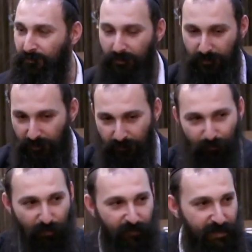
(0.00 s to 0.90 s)
There's
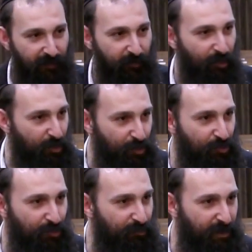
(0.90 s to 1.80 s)
movies everywhere on
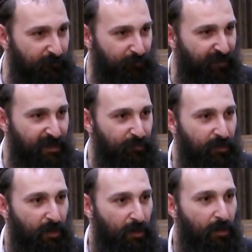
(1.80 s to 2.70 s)
YouTube and
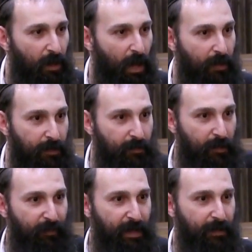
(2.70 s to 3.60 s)
Facebook. And
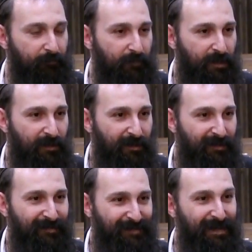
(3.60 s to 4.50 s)
he bit him
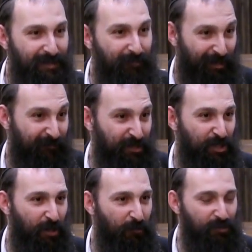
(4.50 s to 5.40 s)
in the middle of the
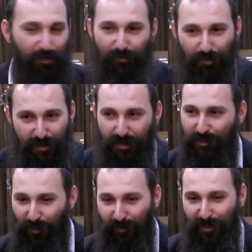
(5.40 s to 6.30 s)
show. So you see
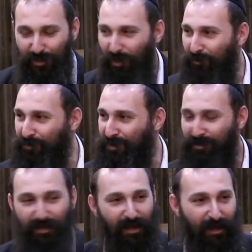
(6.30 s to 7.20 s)
so many shows
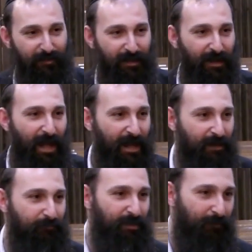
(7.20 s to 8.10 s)
that the, the
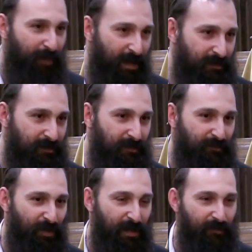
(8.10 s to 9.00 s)
lion bites the
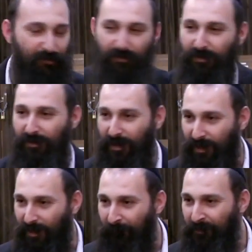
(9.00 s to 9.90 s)
trainer, the,
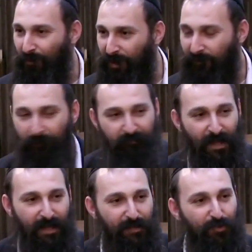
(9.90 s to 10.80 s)
the whatever.
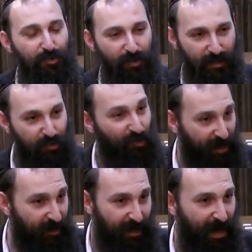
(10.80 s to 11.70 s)
So you can
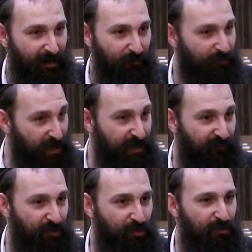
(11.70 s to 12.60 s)
train an animal, that's
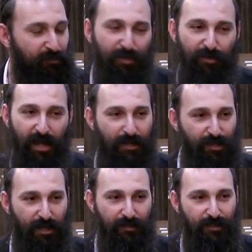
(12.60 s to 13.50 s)
for sure, but you can't
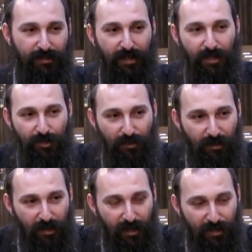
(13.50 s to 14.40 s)
change its nature.
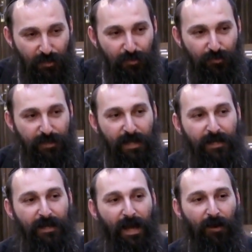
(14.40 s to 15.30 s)
So you
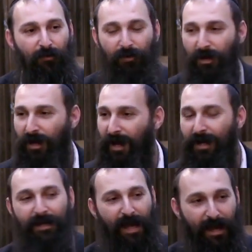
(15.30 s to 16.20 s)
take now
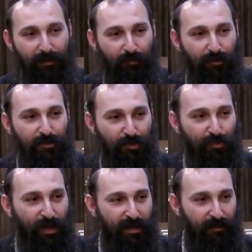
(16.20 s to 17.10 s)
any animal and you
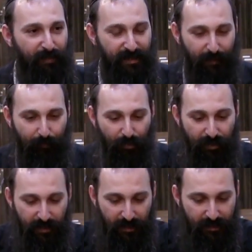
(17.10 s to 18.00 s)
train it, but then put
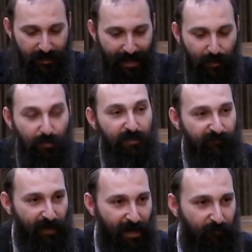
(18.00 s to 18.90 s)
it in its natural
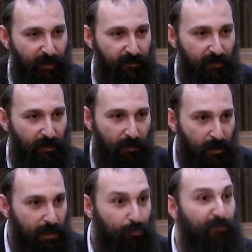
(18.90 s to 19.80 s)
environment,
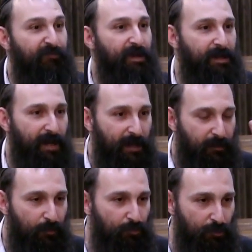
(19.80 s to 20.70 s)
it will
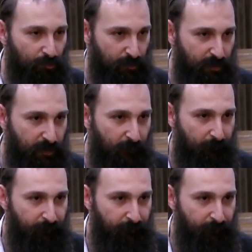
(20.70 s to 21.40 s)
forget the rules.